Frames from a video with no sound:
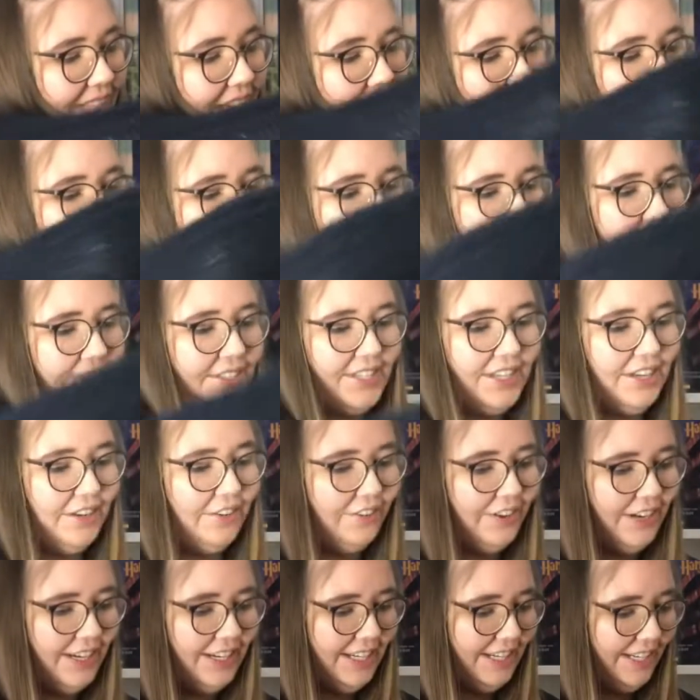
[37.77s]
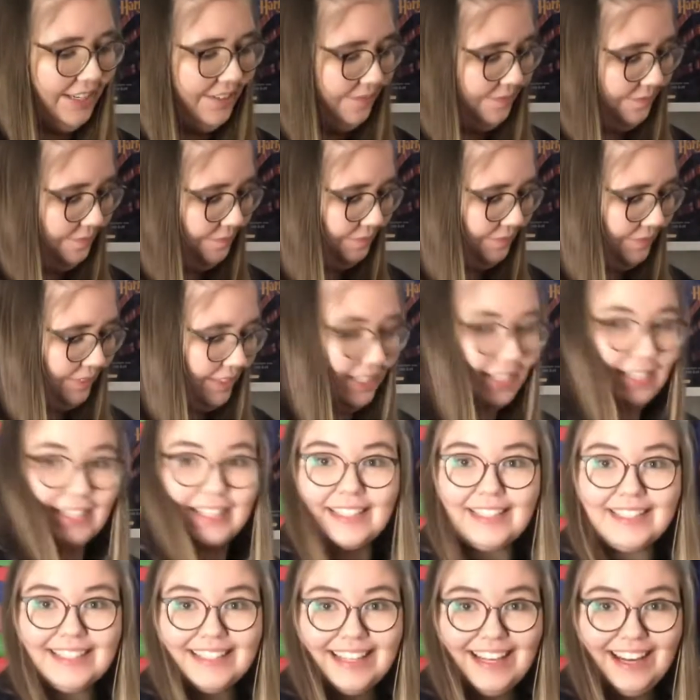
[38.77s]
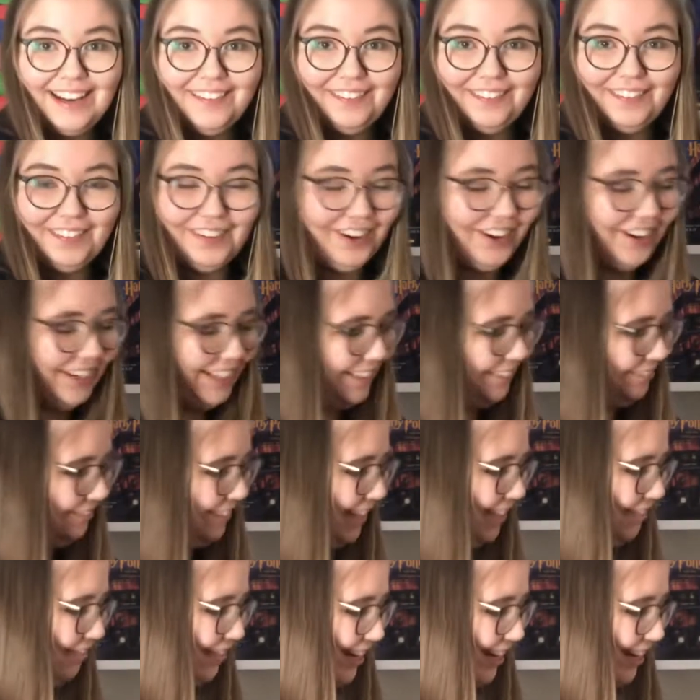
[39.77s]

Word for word: Oh, there's already stuff falling my